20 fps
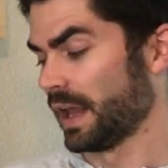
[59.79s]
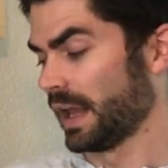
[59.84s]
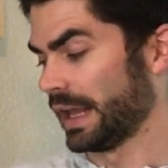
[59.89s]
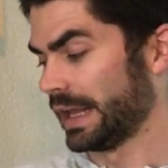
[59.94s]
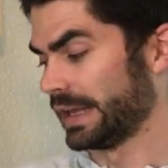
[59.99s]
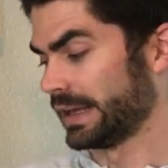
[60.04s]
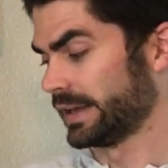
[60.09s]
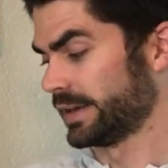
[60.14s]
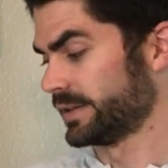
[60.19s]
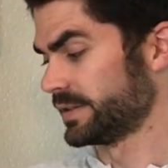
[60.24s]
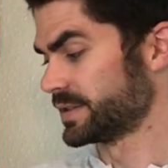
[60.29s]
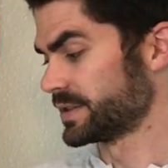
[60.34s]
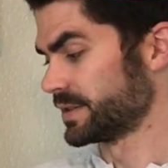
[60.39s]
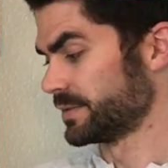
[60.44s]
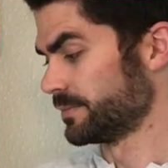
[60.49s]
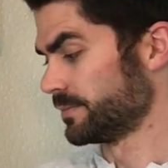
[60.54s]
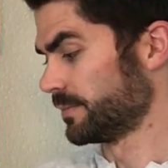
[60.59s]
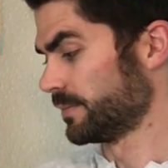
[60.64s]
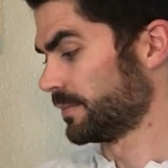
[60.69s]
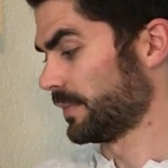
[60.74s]
And
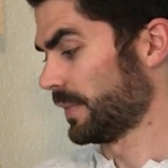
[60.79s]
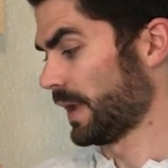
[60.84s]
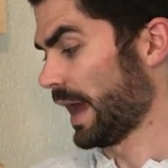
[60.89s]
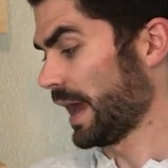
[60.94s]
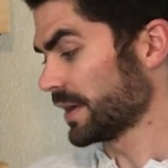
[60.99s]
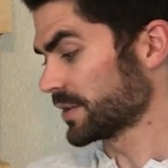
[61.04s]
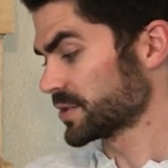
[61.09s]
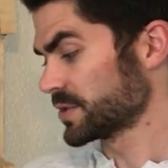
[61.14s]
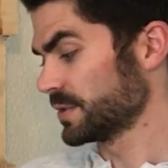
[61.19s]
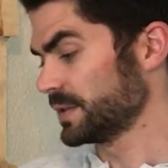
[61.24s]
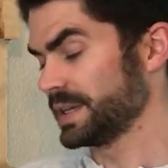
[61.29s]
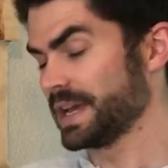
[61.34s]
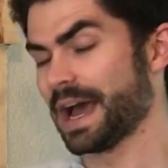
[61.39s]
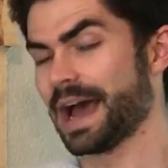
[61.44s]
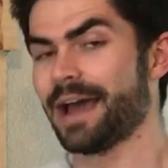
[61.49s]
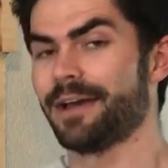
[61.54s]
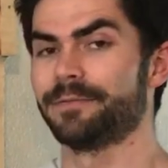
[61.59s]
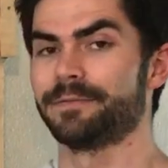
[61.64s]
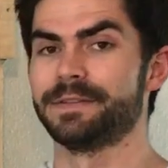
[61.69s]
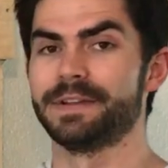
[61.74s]
actually,
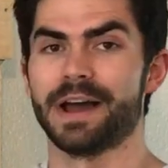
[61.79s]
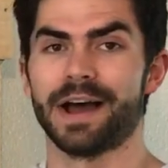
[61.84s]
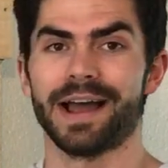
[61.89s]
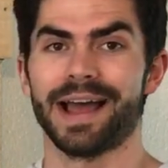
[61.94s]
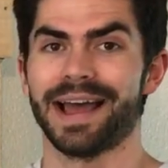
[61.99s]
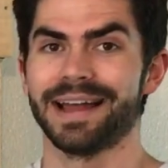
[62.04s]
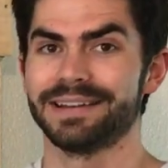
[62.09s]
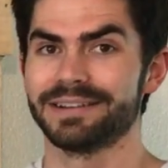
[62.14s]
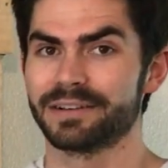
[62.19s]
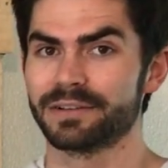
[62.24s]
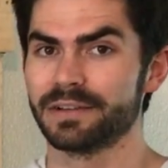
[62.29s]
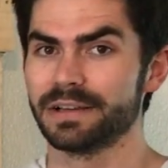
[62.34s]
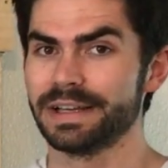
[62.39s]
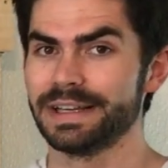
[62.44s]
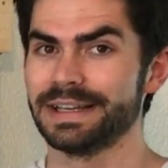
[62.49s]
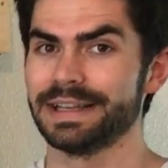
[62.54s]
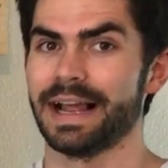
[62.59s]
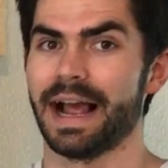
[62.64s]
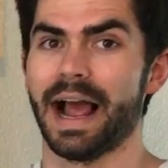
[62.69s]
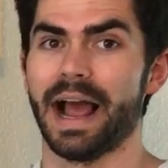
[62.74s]
I've not had to
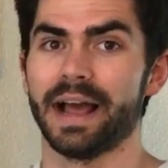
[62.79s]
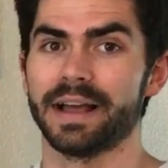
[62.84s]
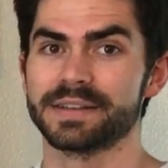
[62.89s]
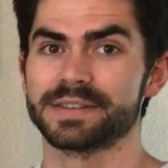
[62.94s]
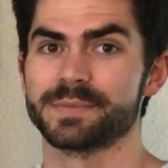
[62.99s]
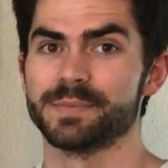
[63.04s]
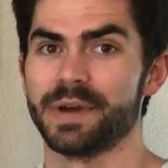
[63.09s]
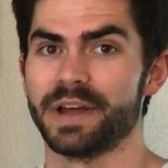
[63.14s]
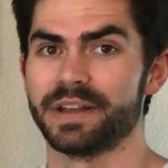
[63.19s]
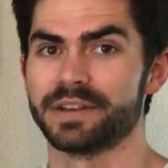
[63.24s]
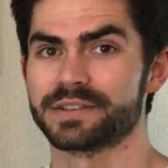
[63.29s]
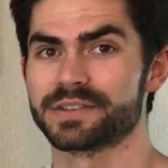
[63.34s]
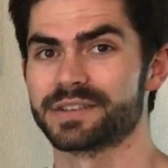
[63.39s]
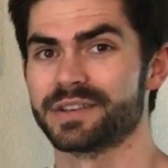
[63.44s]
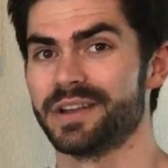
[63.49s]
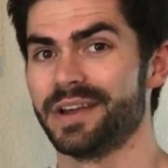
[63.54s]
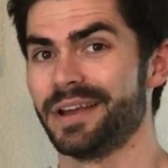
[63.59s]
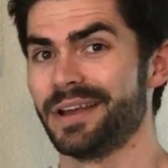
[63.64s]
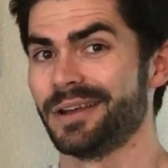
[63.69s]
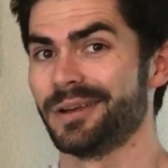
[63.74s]
clean it as
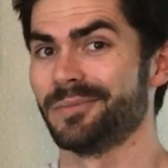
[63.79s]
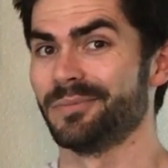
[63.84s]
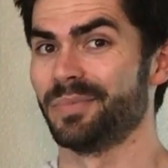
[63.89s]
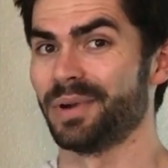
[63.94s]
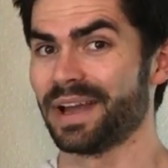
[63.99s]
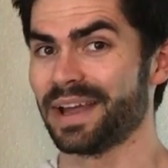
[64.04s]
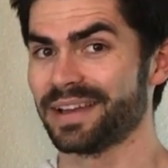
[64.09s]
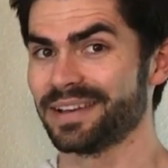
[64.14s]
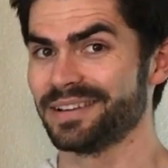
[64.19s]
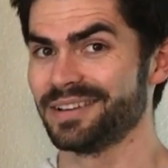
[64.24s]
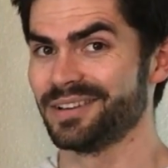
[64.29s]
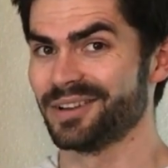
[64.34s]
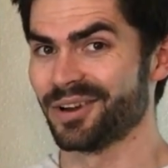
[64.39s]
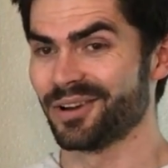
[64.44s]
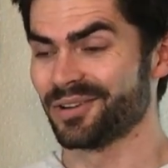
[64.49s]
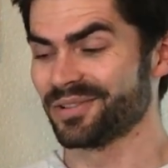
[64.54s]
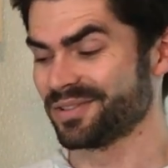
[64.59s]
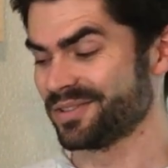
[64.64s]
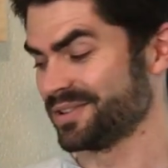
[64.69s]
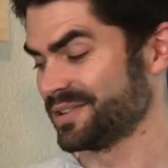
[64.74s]
much, but you
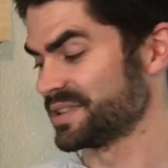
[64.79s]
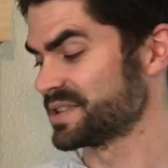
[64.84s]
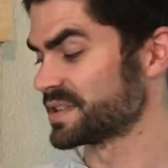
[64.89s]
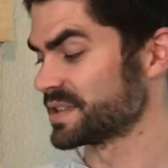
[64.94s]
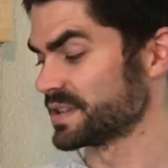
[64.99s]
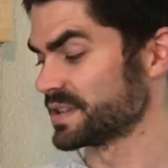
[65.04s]
know, there's